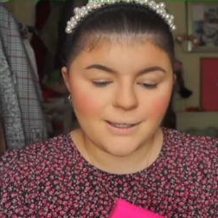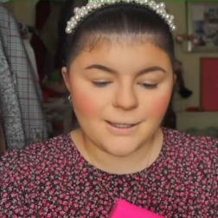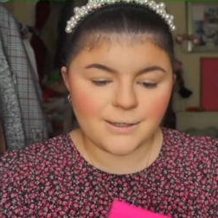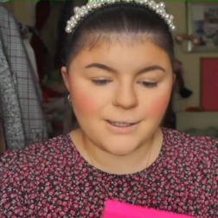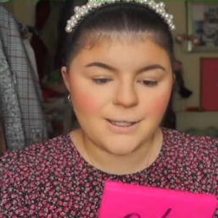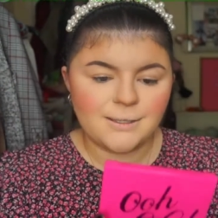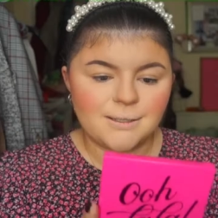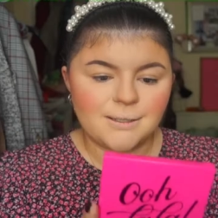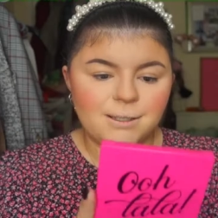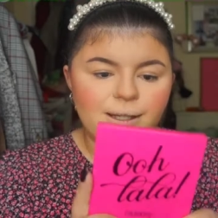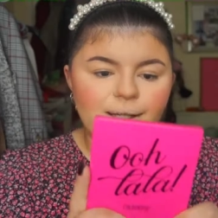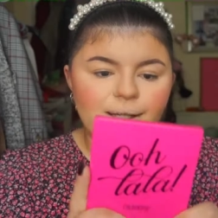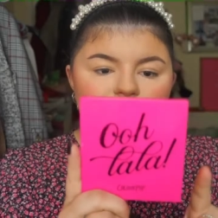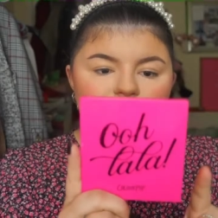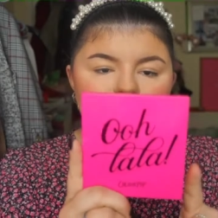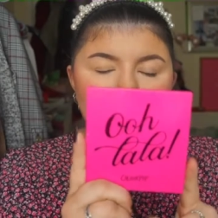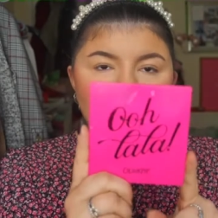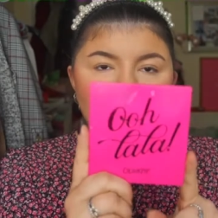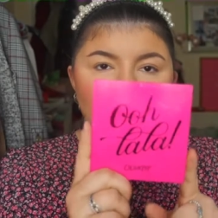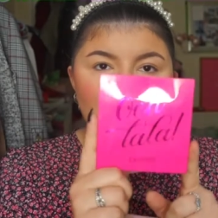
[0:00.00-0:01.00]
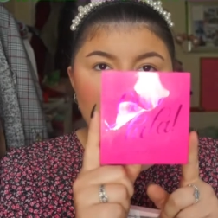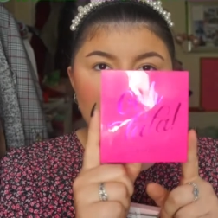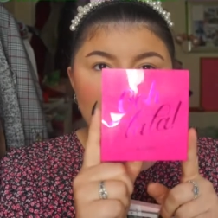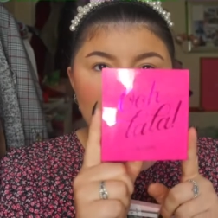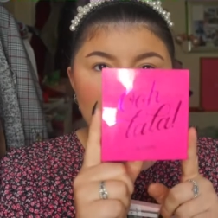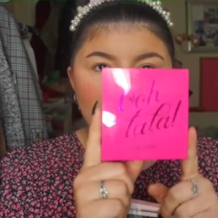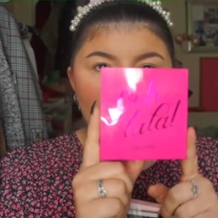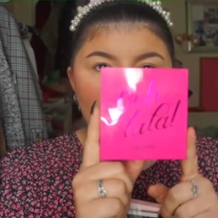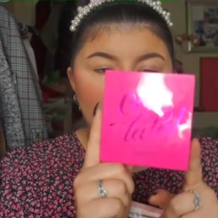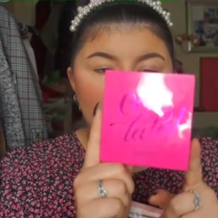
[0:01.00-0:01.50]
This is the
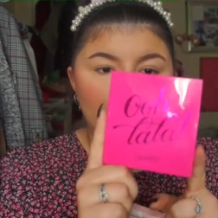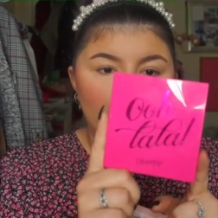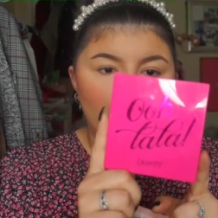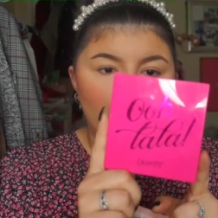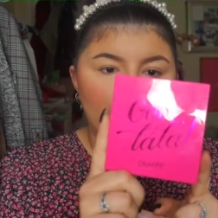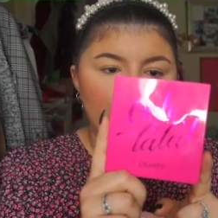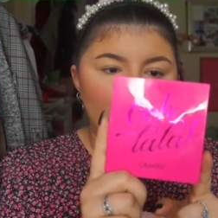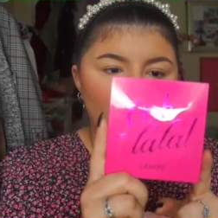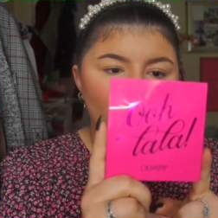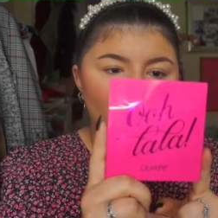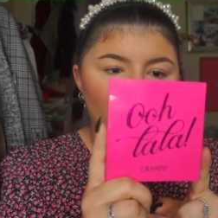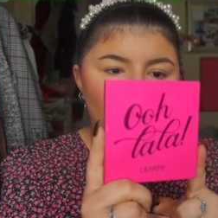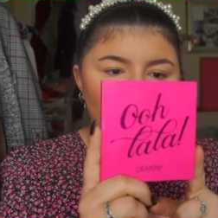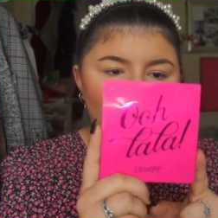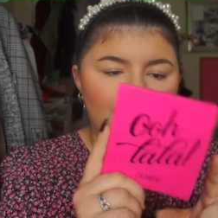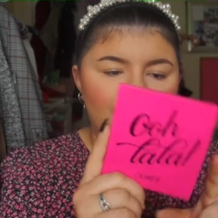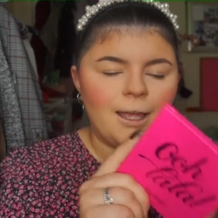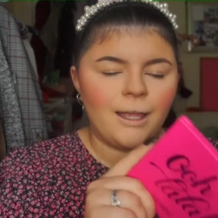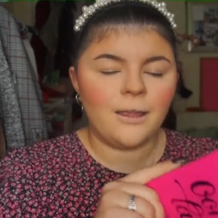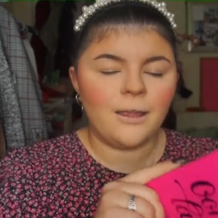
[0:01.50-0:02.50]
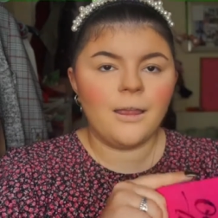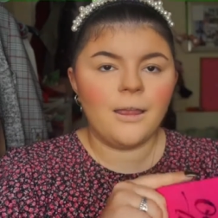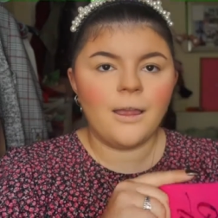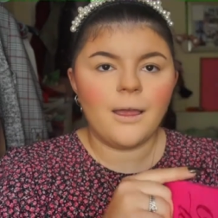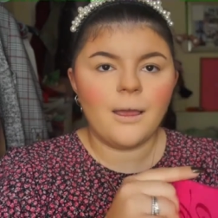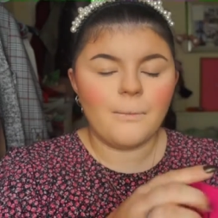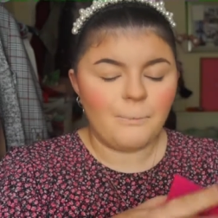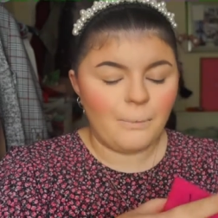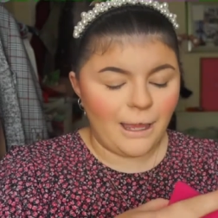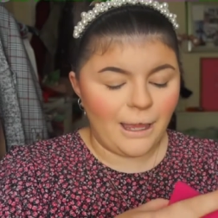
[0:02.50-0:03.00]
Colourpop Ooh La
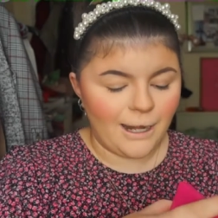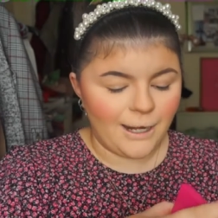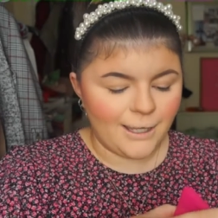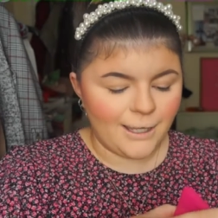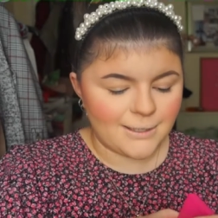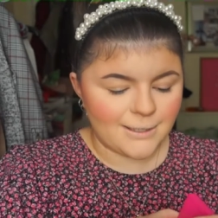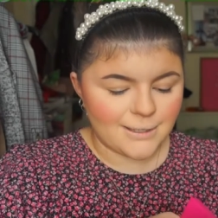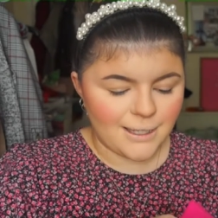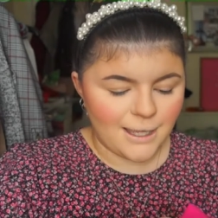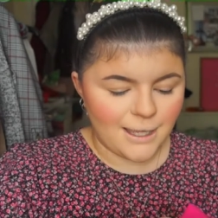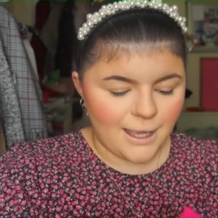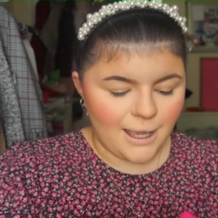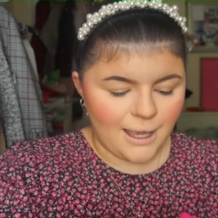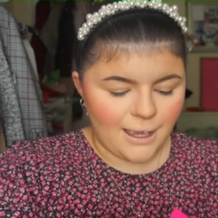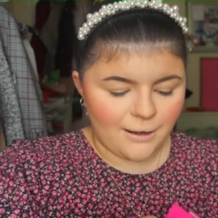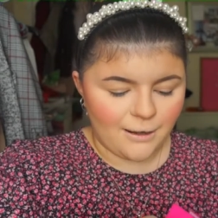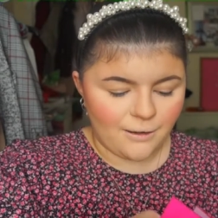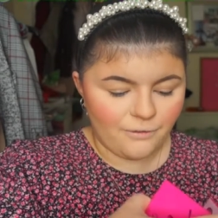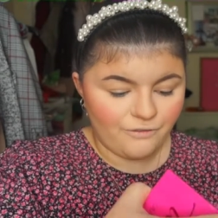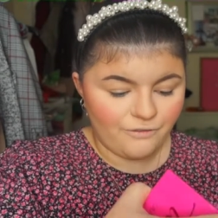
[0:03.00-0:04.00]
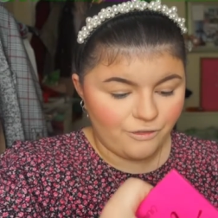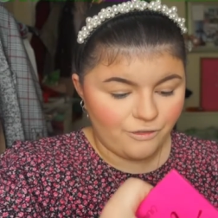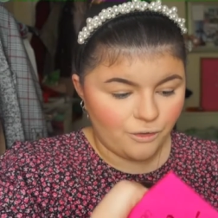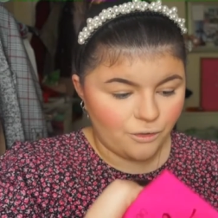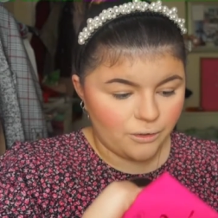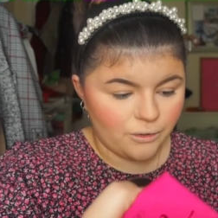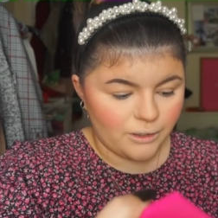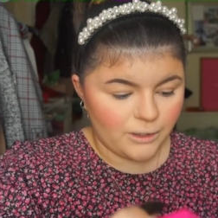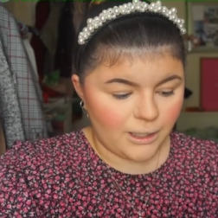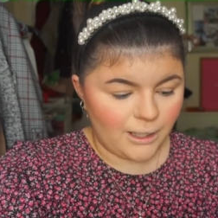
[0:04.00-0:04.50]
palette and for
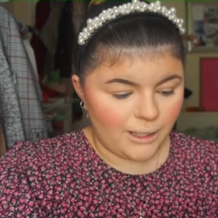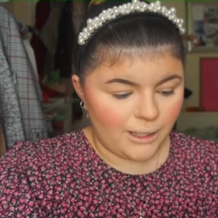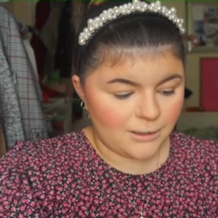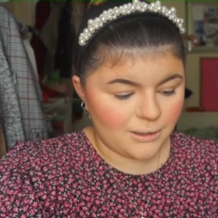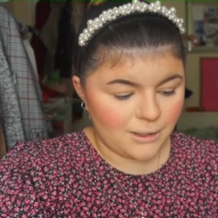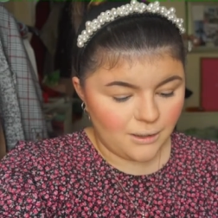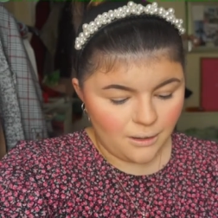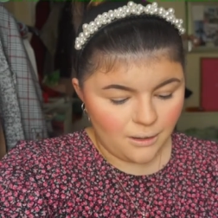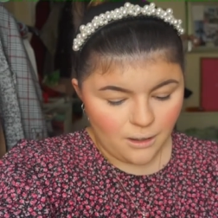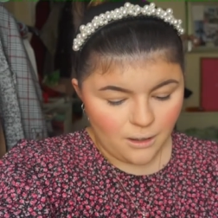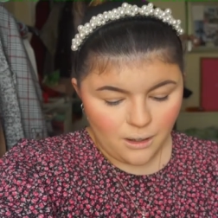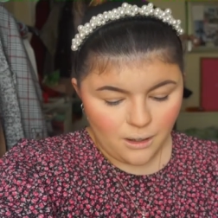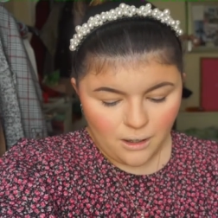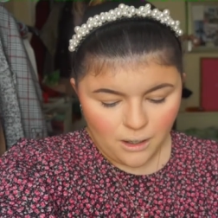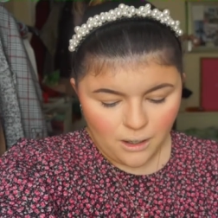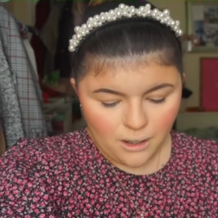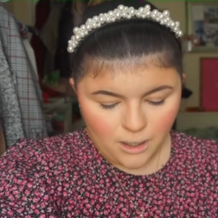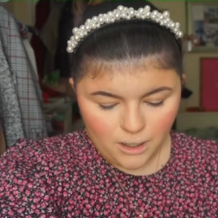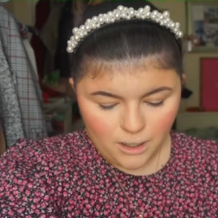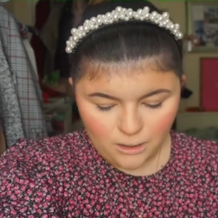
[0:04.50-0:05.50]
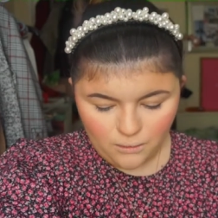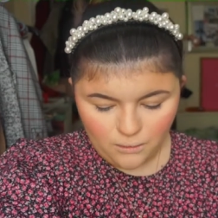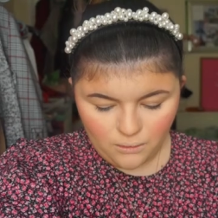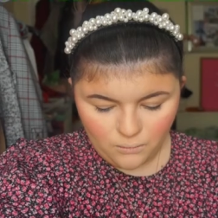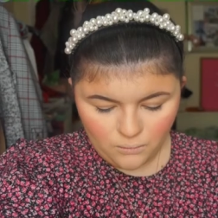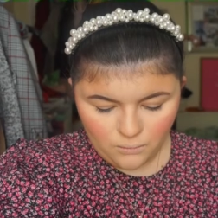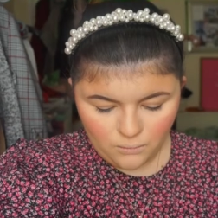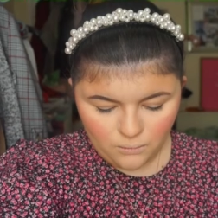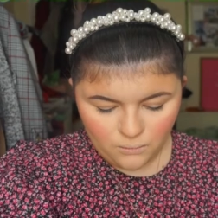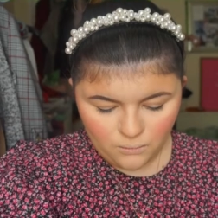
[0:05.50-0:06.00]
that I
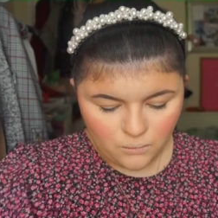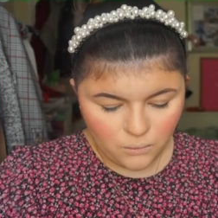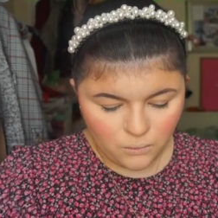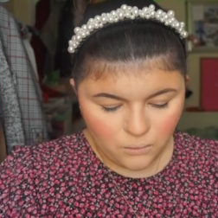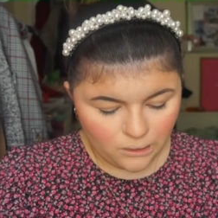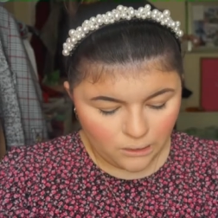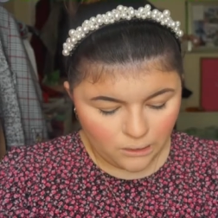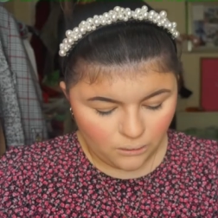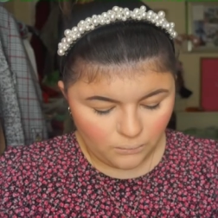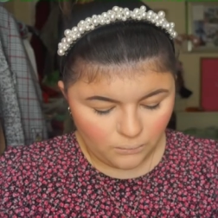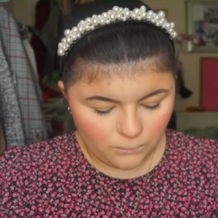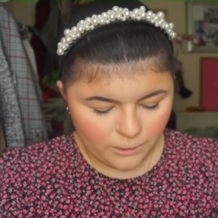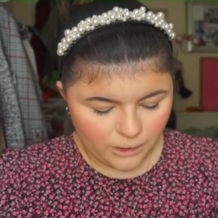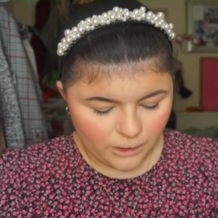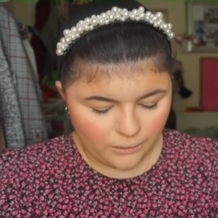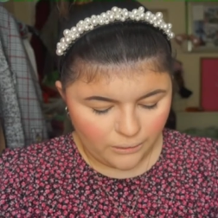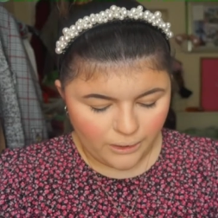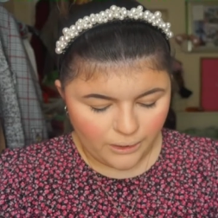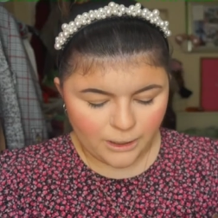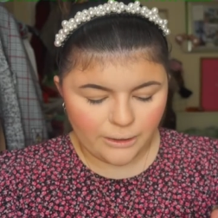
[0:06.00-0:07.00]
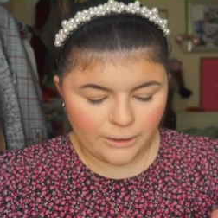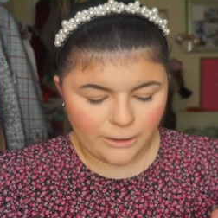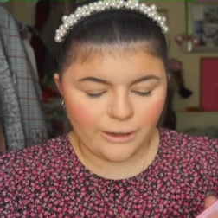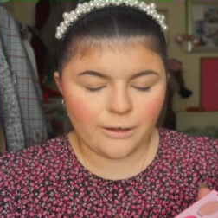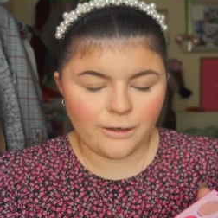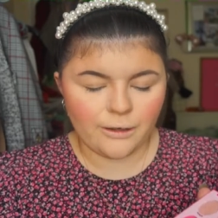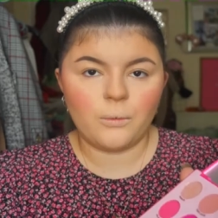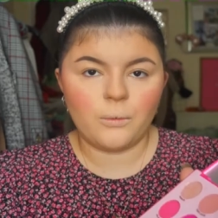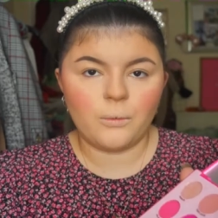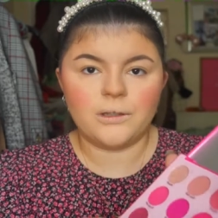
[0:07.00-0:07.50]
will be going
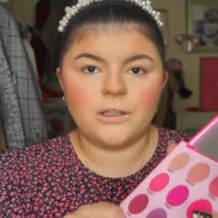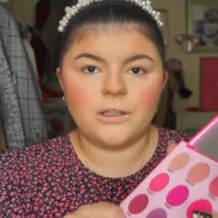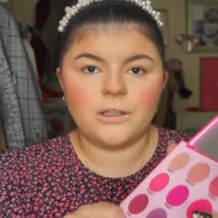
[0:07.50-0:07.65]
in with the